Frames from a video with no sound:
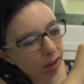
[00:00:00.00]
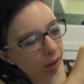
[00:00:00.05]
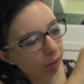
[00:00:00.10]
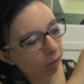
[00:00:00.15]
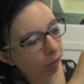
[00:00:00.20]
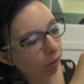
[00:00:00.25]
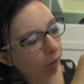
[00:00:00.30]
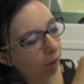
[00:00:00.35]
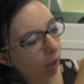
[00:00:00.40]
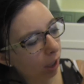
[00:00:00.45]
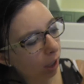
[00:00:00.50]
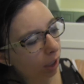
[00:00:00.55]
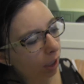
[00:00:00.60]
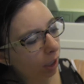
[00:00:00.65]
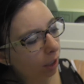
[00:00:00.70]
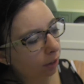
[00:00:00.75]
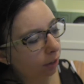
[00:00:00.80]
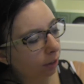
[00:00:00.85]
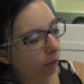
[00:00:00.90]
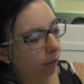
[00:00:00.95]
Well, I
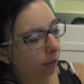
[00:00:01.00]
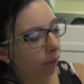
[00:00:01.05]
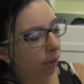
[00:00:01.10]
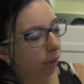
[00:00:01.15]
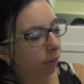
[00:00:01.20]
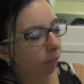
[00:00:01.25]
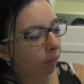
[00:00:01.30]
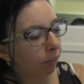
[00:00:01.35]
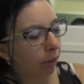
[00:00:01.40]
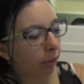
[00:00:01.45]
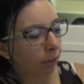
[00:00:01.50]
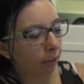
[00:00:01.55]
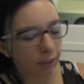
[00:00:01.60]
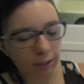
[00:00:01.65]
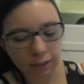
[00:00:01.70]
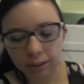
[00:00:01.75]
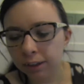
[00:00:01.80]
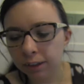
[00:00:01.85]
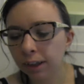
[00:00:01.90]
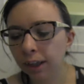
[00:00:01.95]
got the
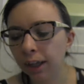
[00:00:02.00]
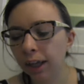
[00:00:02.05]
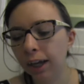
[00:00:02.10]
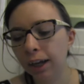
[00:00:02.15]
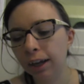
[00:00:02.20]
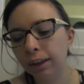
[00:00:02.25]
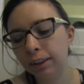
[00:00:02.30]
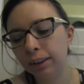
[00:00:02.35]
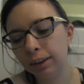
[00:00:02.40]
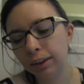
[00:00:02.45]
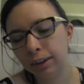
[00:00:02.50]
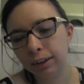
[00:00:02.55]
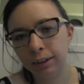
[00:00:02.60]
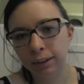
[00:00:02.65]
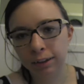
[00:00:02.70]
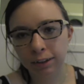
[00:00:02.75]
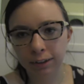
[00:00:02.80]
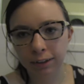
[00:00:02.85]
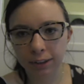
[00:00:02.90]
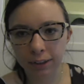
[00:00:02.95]
skivvies. I got the
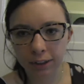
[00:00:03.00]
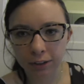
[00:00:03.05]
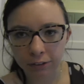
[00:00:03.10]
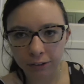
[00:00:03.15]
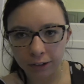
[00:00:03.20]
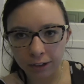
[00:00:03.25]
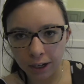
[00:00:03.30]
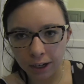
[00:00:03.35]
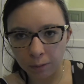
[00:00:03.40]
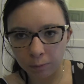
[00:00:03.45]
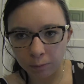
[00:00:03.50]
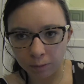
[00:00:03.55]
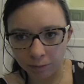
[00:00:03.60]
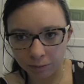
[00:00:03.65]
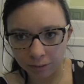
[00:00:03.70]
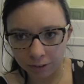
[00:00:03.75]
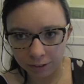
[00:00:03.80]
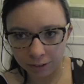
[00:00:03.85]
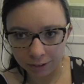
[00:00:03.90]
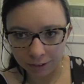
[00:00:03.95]
Secret
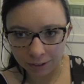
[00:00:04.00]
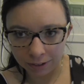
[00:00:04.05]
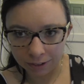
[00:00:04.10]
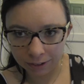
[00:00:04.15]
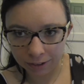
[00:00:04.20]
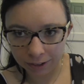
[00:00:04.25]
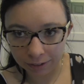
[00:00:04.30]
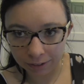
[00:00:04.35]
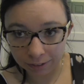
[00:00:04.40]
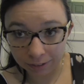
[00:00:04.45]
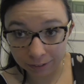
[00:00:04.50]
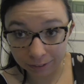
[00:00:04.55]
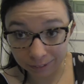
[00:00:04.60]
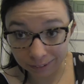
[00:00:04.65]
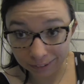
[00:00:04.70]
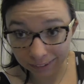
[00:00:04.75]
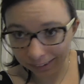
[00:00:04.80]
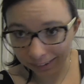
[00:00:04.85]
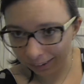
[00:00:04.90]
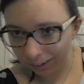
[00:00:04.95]
911 on Downtown
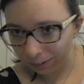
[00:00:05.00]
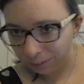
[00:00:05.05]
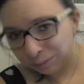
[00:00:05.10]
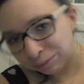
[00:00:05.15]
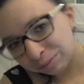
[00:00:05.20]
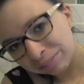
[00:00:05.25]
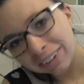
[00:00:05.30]
Disney.